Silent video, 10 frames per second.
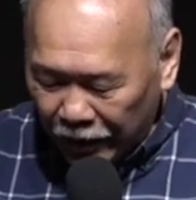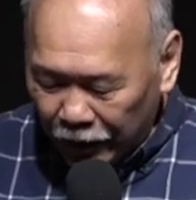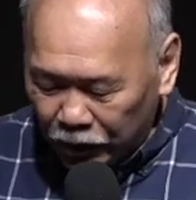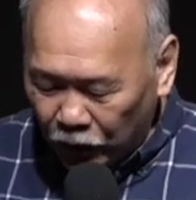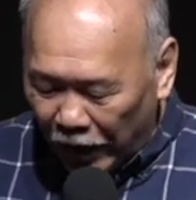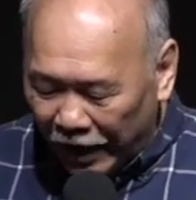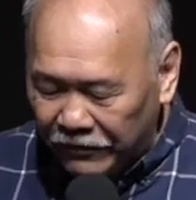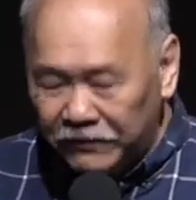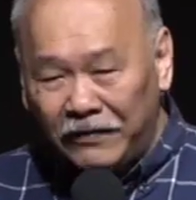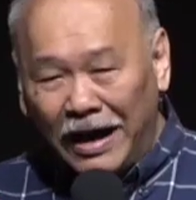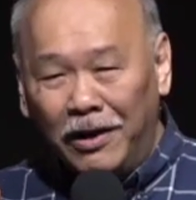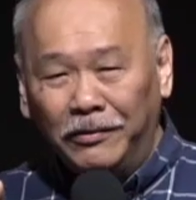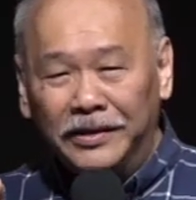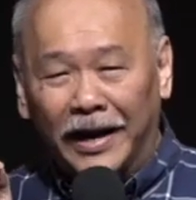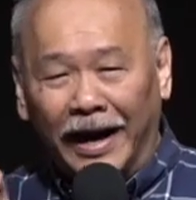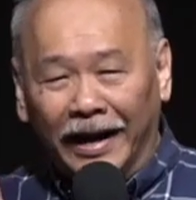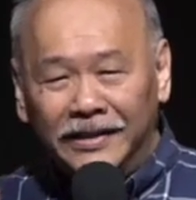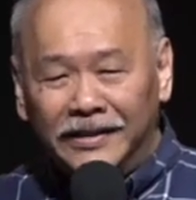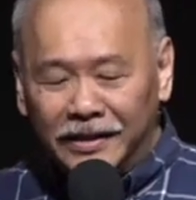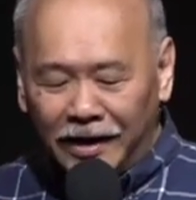So I found the
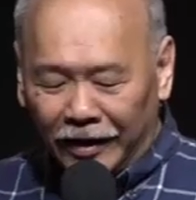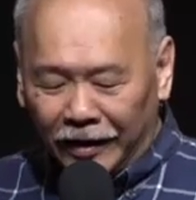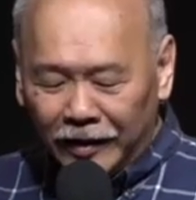answer